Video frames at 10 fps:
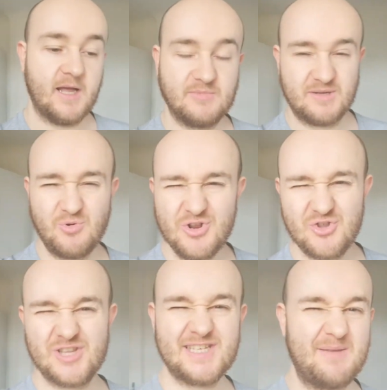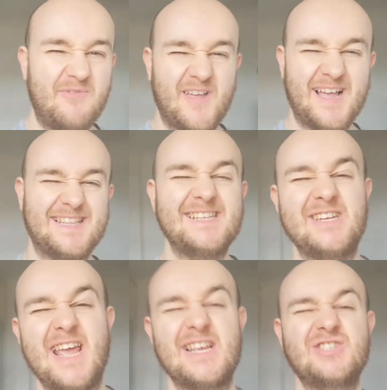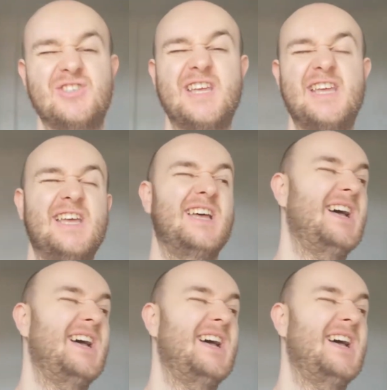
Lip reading: So I'm going to do the same thing I did yesterday.